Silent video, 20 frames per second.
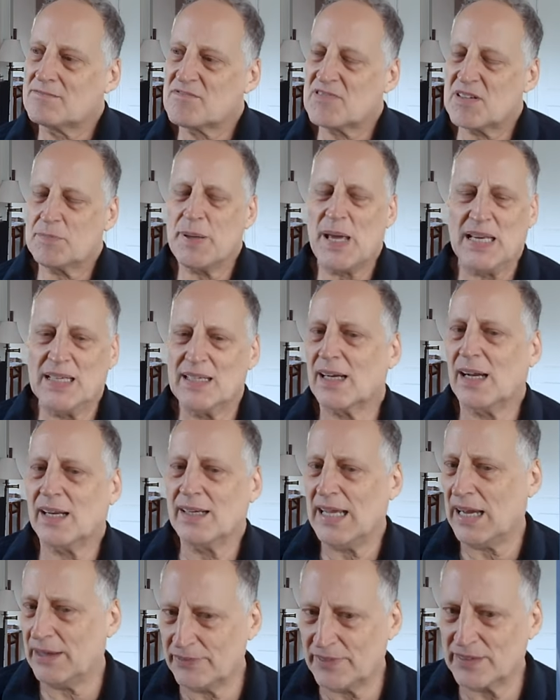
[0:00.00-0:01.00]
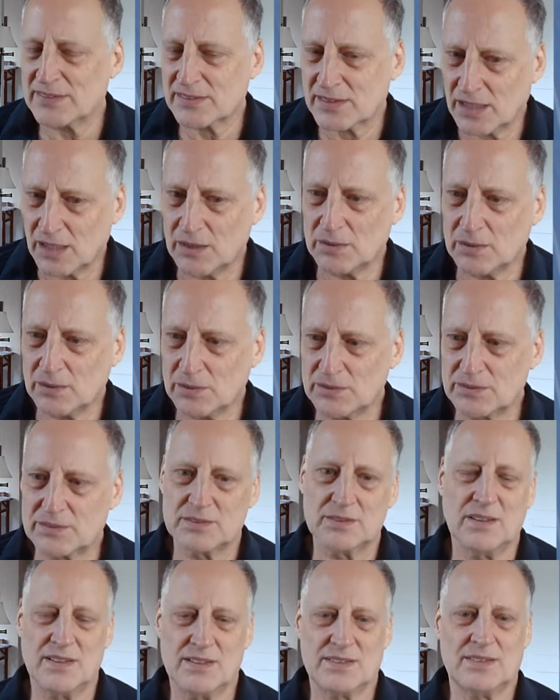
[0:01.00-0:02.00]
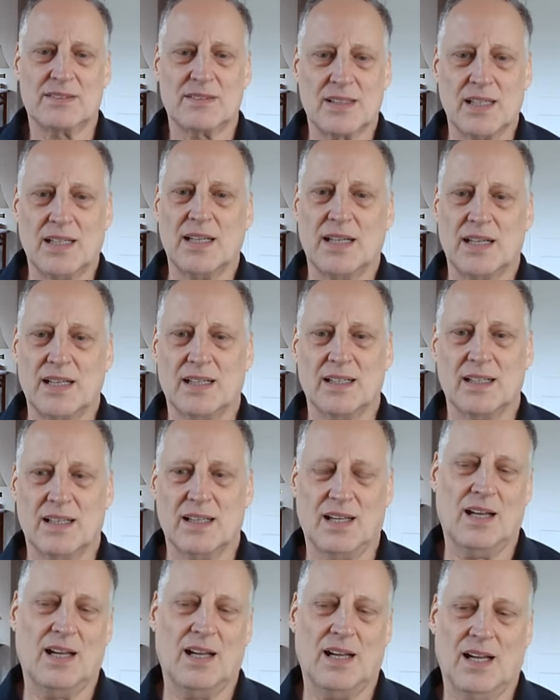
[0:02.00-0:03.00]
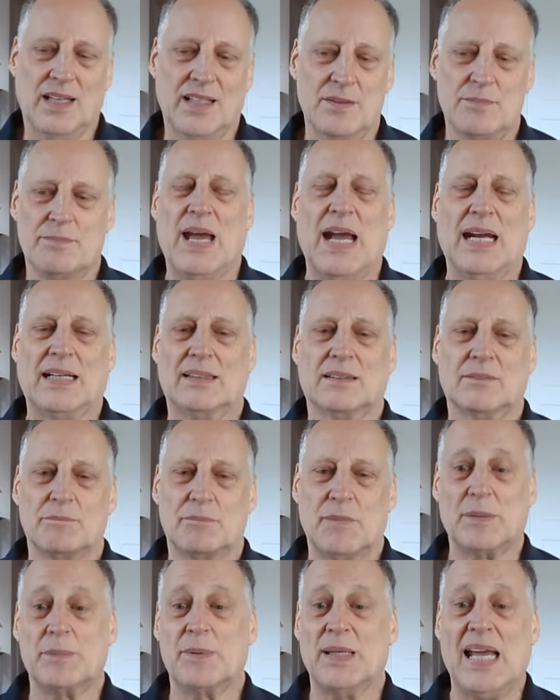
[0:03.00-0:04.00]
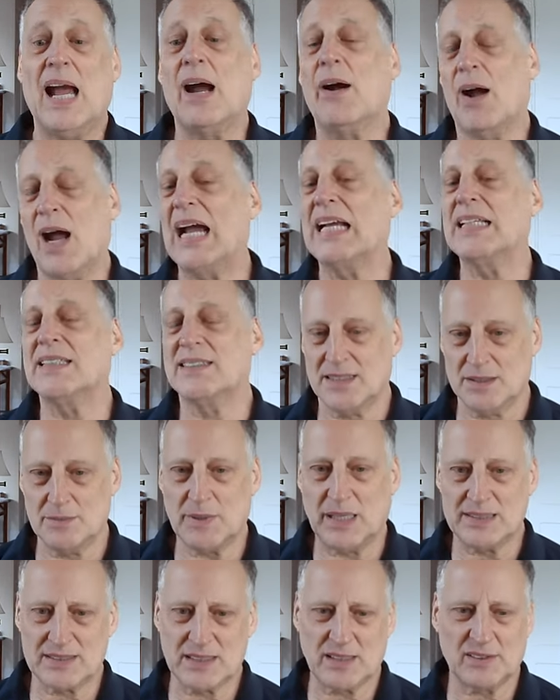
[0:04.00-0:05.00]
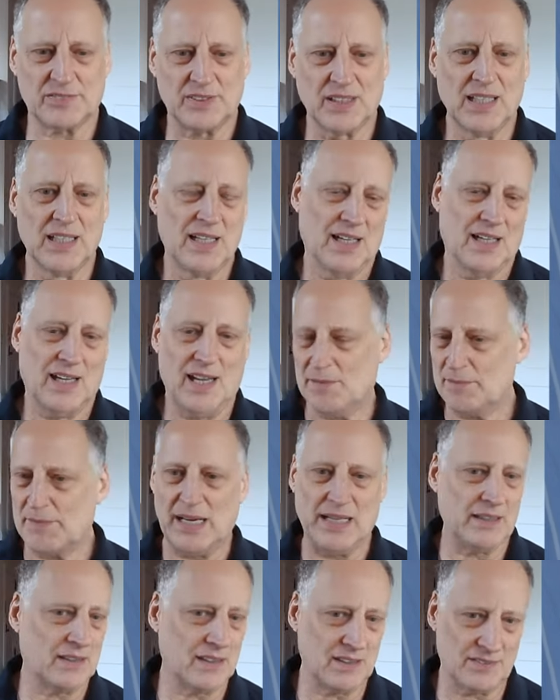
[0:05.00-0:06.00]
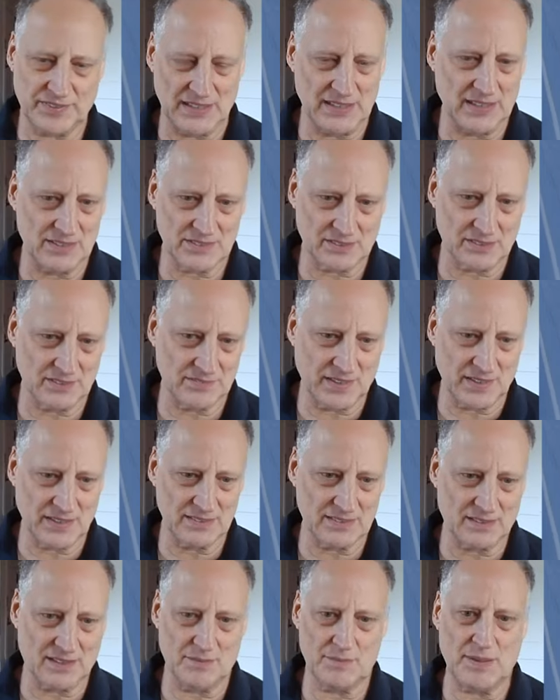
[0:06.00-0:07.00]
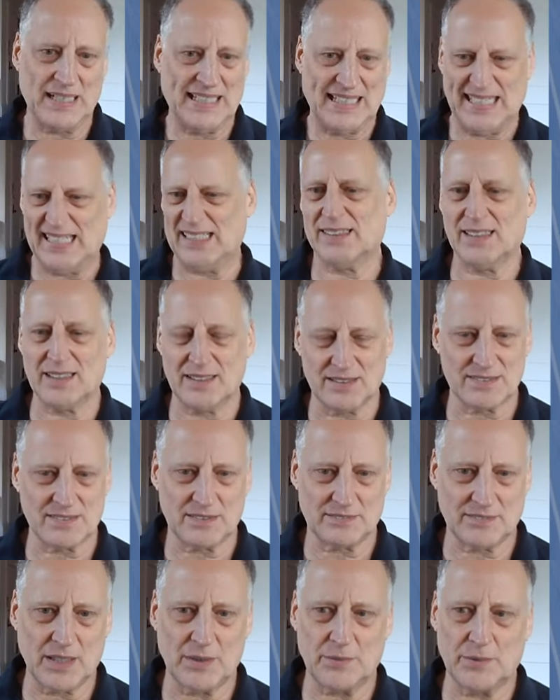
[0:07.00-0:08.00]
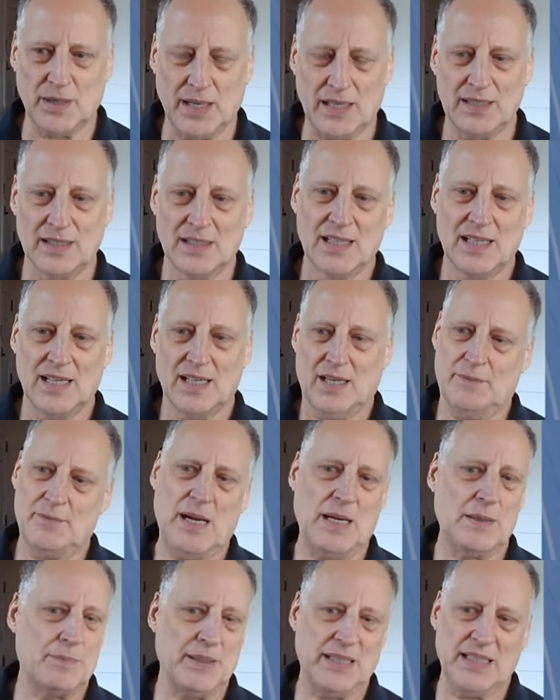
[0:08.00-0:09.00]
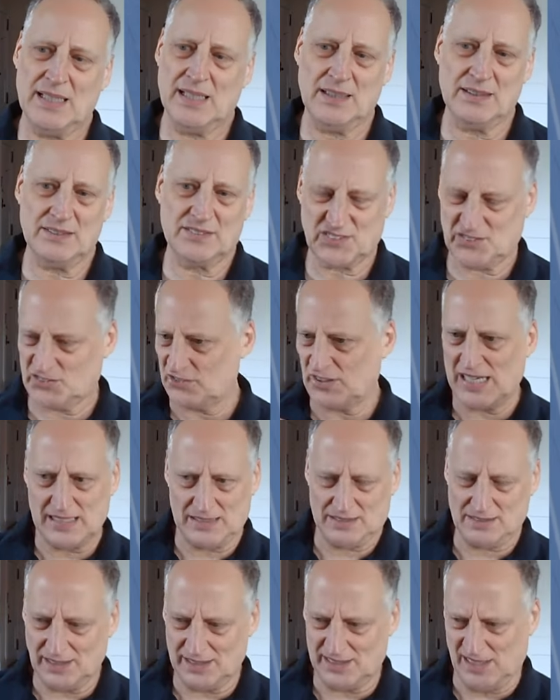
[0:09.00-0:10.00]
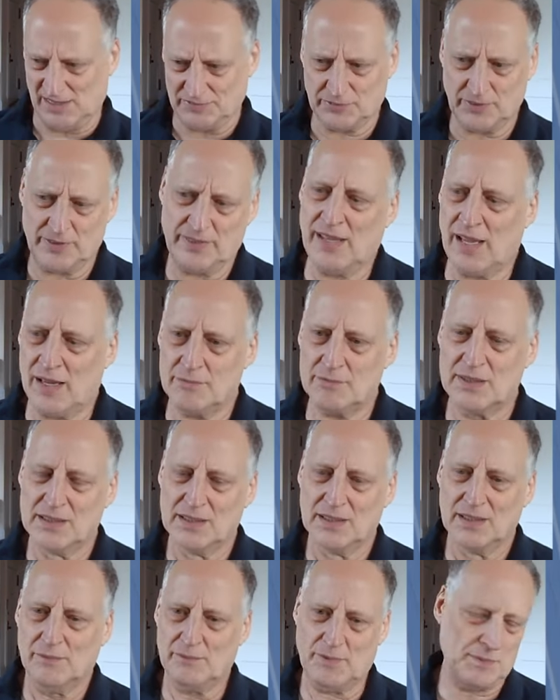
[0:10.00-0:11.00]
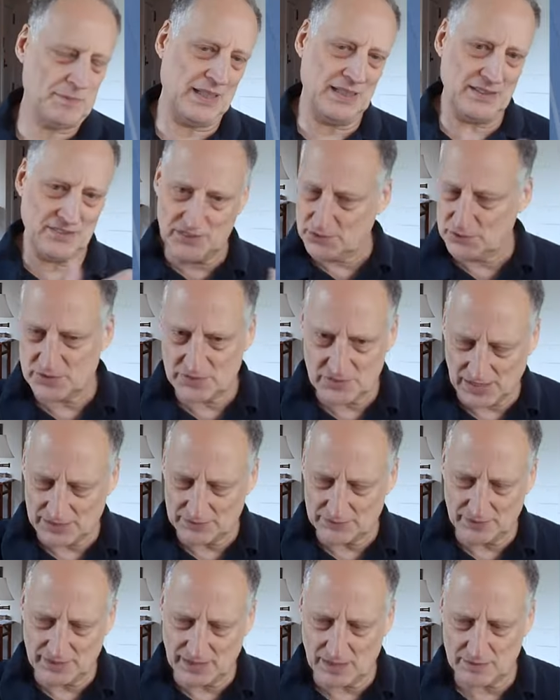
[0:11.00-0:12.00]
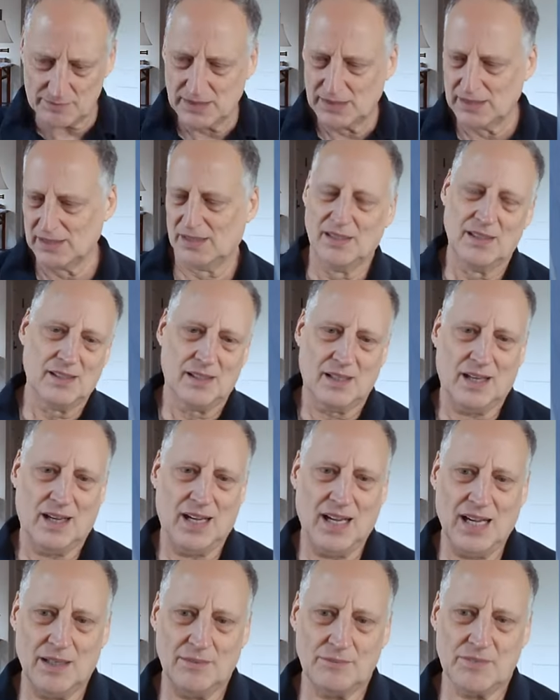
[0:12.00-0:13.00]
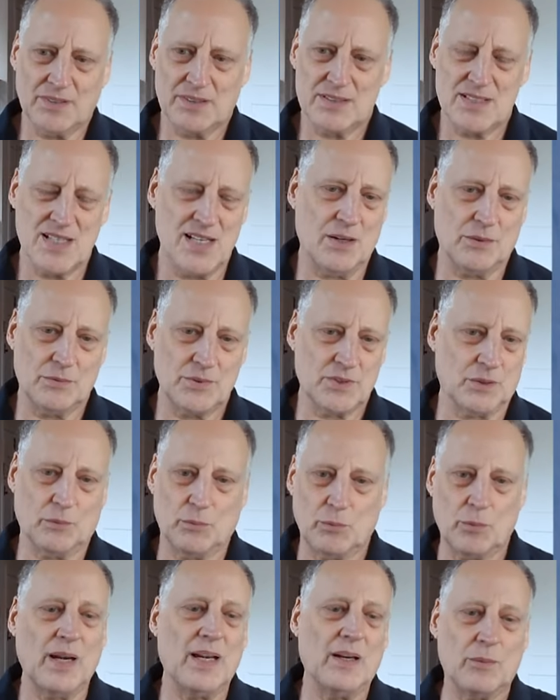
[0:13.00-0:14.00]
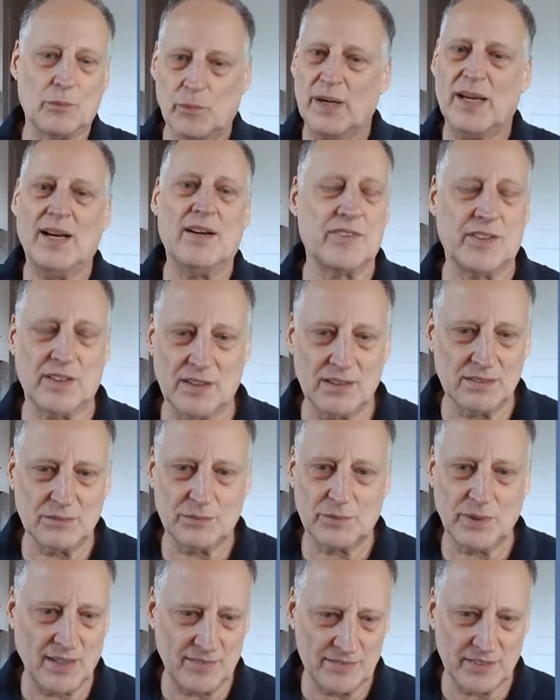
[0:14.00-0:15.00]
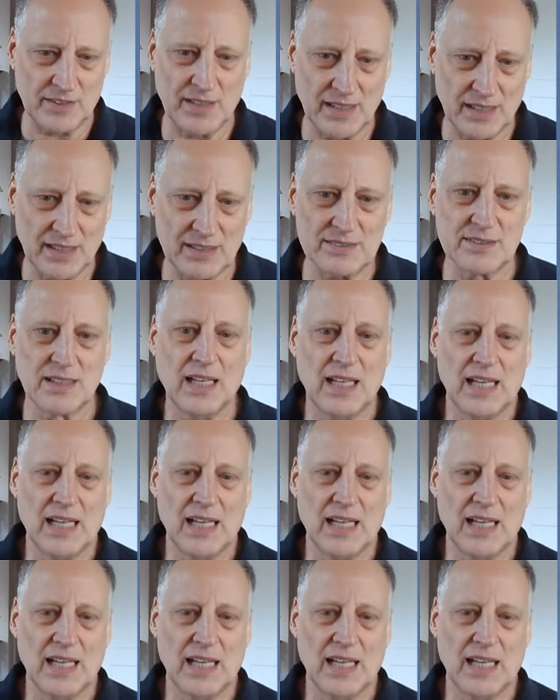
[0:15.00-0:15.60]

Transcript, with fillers: depending on how this goes, this is going to impact maybe how I see myself. Am I a good financial advisor? Am I handling this the right way? Am I being straight enough with them? Am I being too straight with them? Um, you know, what, whatever, whatever it is.